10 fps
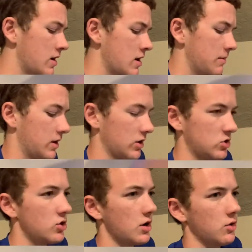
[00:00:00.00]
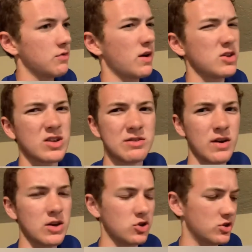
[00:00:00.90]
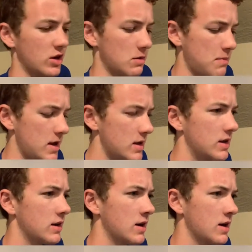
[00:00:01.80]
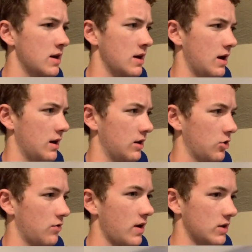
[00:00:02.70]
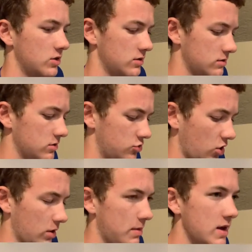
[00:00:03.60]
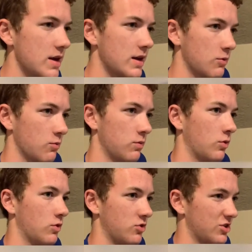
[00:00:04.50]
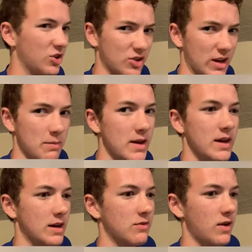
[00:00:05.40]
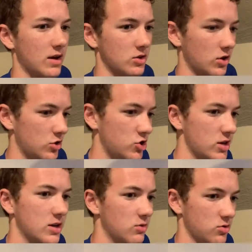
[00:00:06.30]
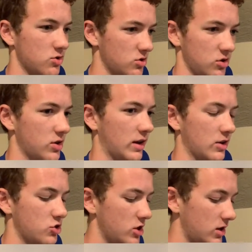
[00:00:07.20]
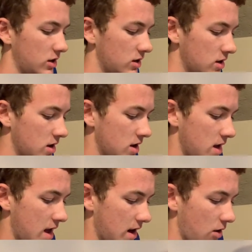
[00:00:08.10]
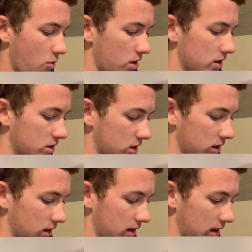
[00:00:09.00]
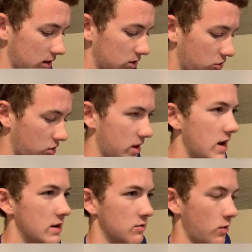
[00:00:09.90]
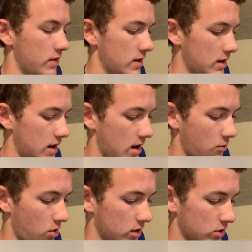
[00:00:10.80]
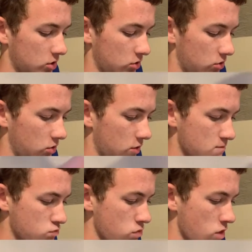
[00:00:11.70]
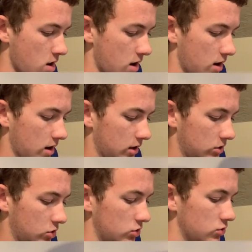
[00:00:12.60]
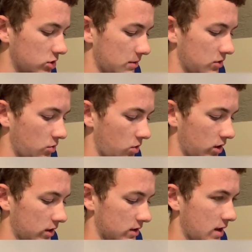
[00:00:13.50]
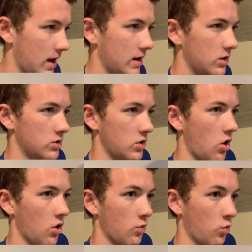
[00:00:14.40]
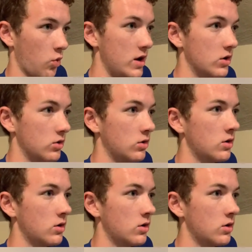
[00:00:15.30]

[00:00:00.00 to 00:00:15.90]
Because, you know, if I had just done a pig, or if I had drawn a pig, it would have just looked like a pig. If I had done a chicken, it would just look like a chicken. And I wanted to get creative with it, and I wanted to do some of the ones that aren't real